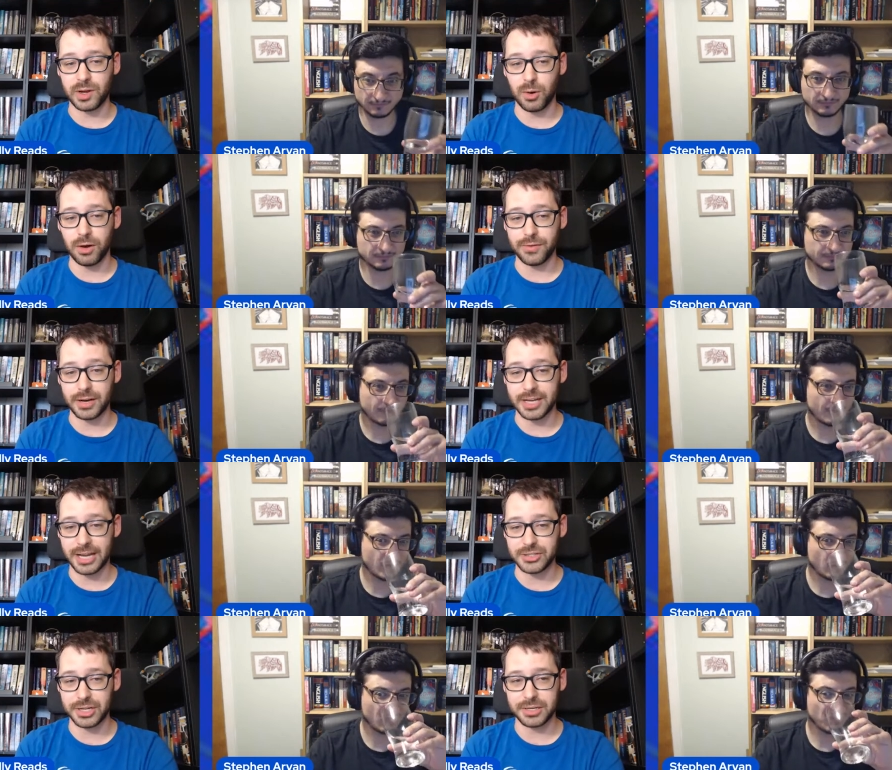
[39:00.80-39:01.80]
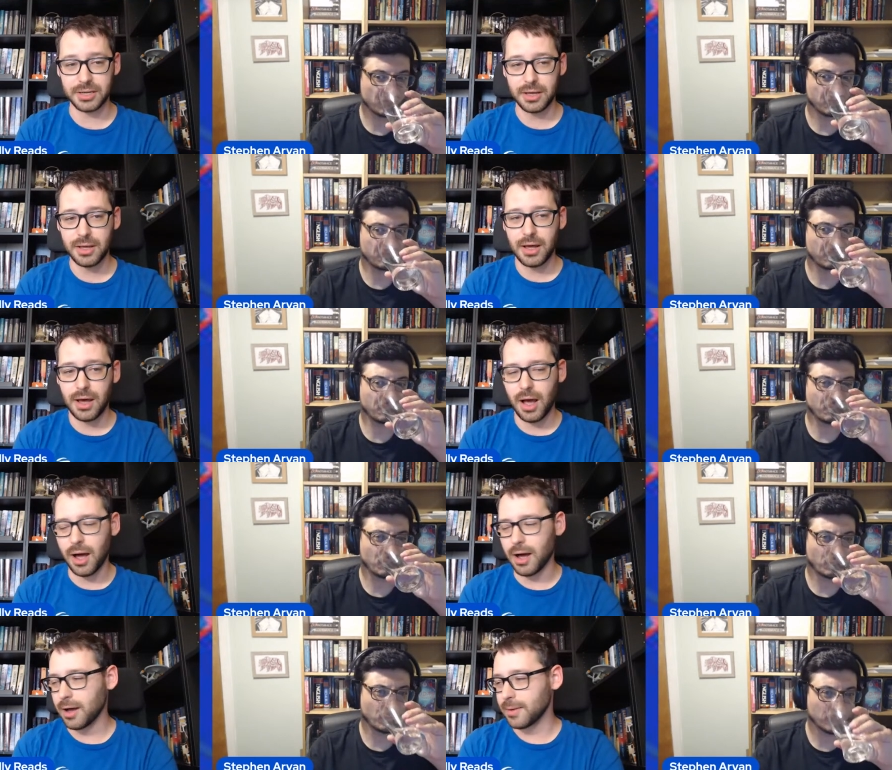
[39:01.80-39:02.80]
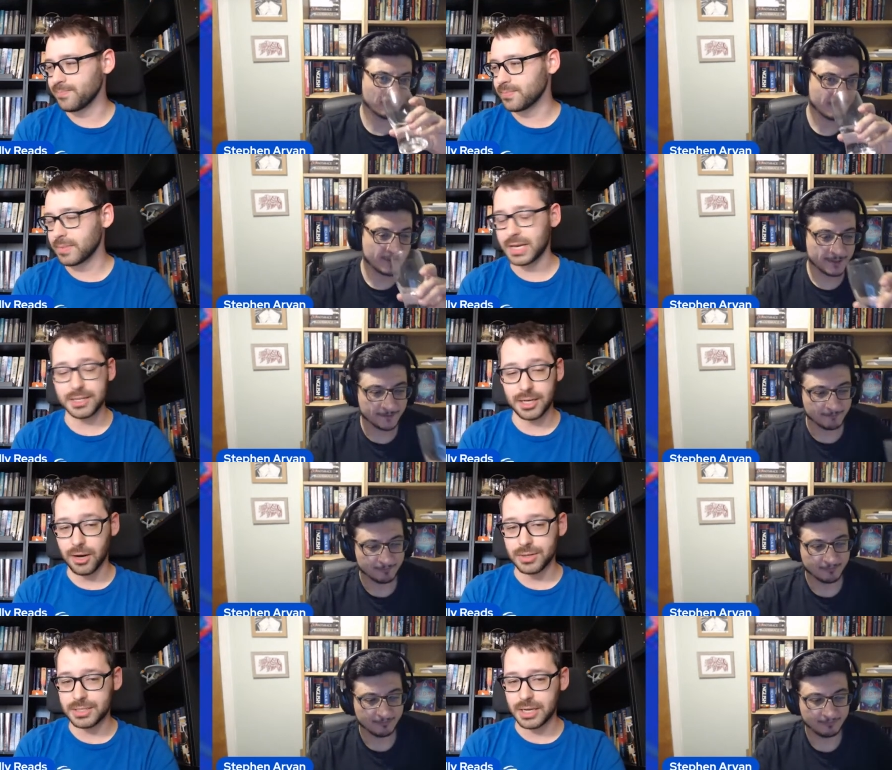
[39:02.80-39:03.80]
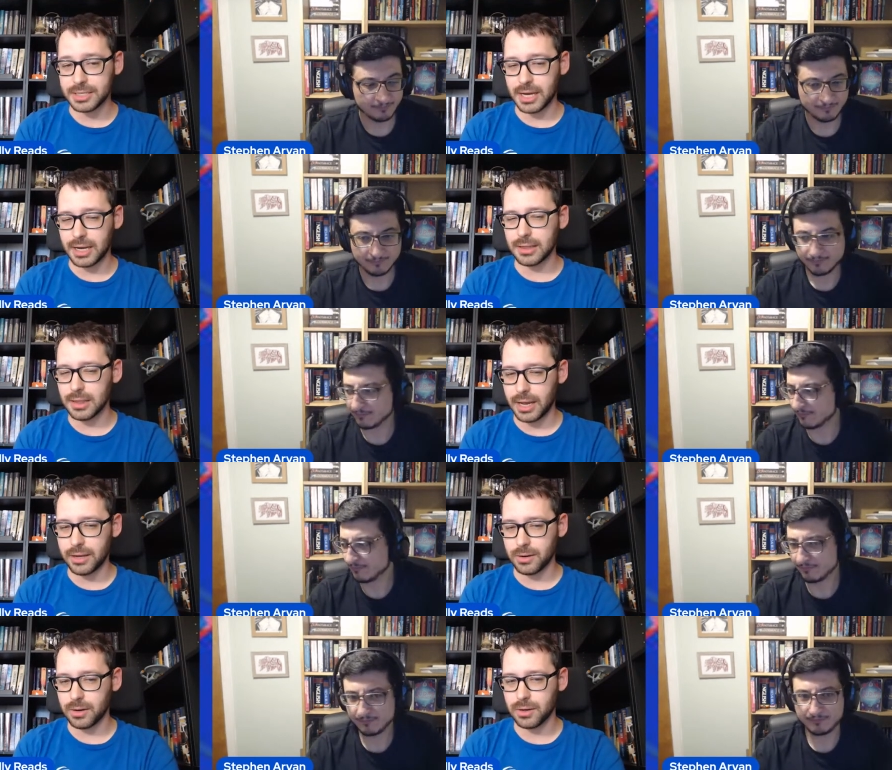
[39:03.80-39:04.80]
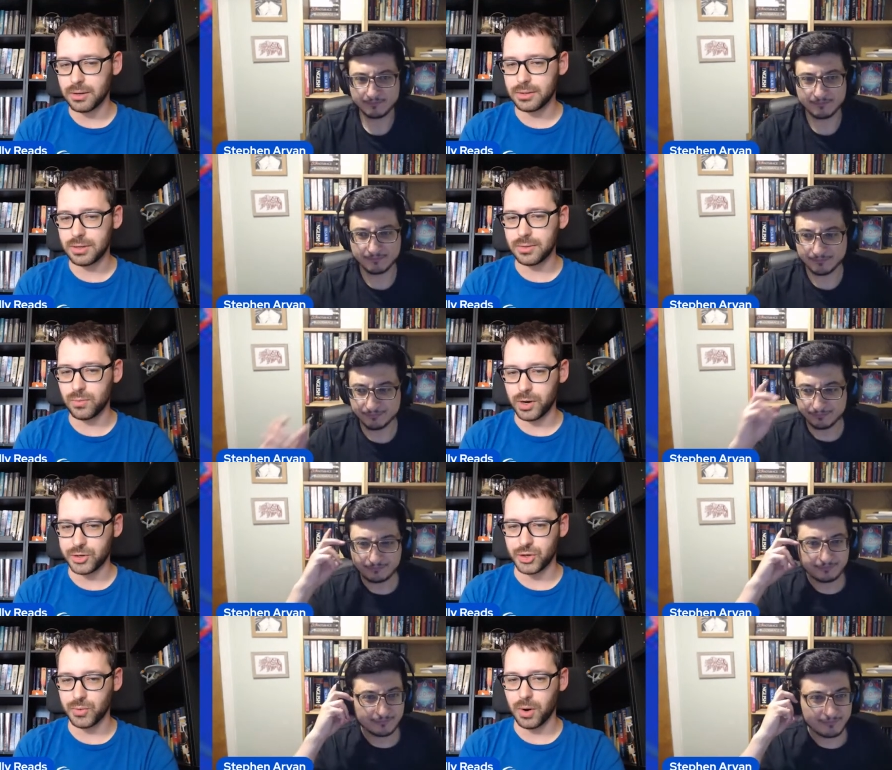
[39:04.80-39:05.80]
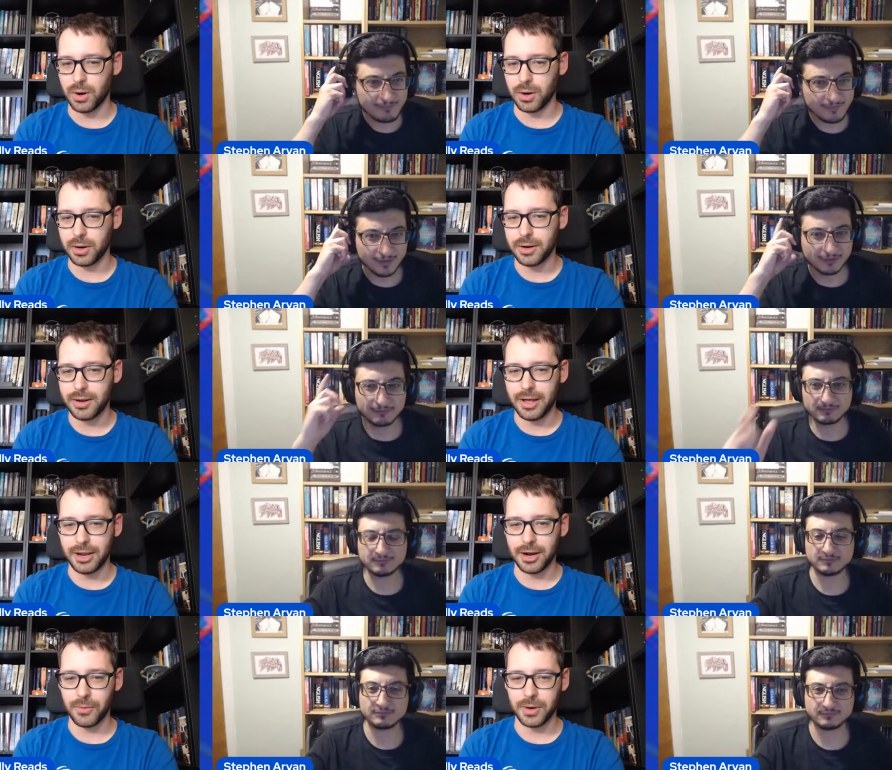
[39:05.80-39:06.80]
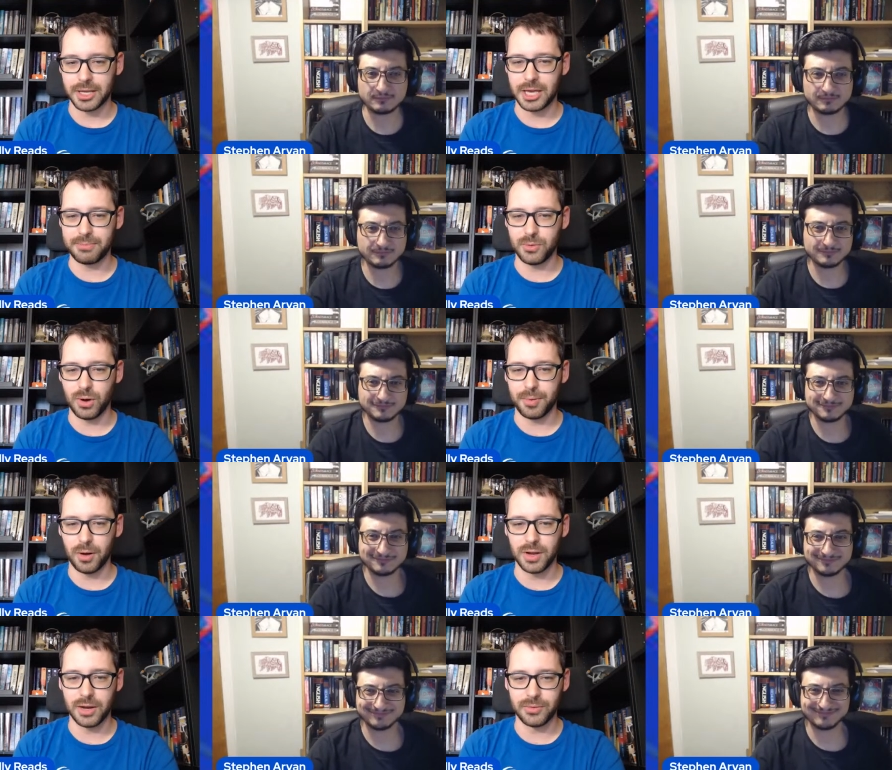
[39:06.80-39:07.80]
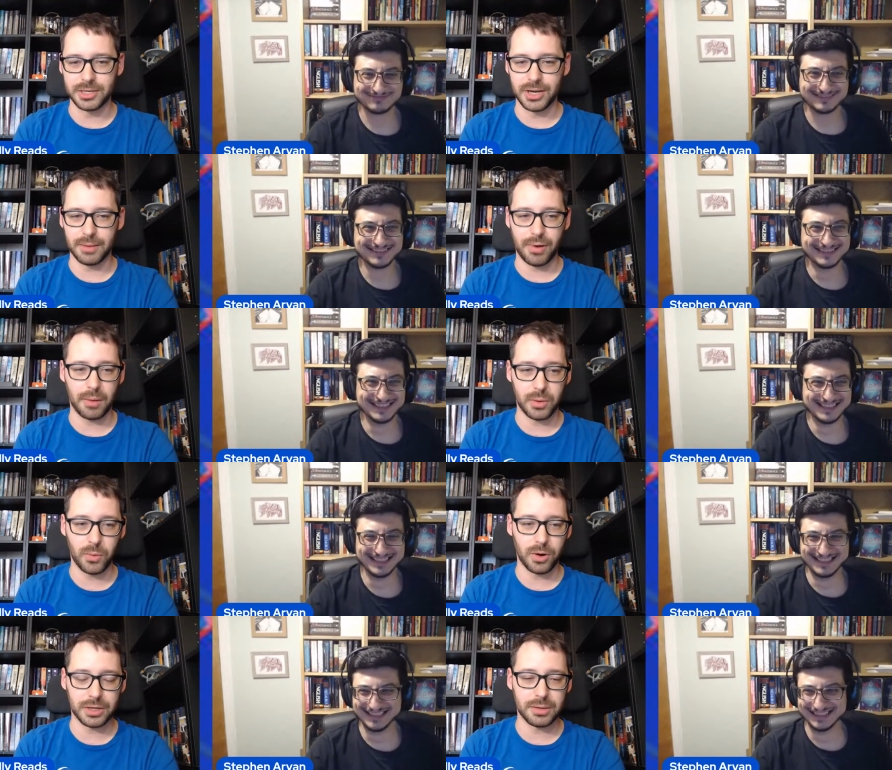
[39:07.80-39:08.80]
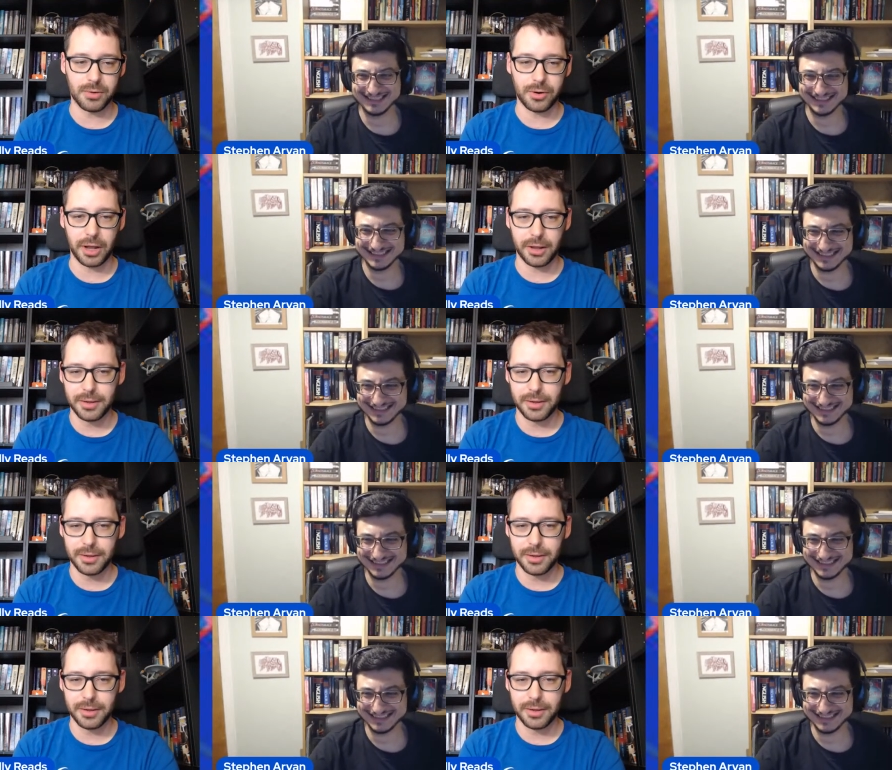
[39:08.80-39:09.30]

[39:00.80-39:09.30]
Speaker 1: mm. go off on a tangent, uh-huh. um, because I know it's it's getting later where you are, and I don't want to keep you up all night when you got probably work in the morning.